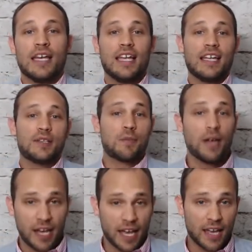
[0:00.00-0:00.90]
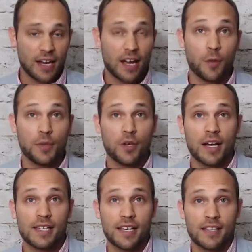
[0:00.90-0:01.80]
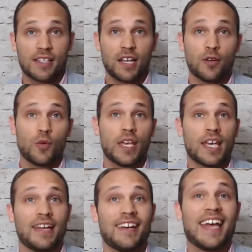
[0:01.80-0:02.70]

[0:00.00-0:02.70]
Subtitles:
It is Monday, and I hope that you guys had a stellar weekend,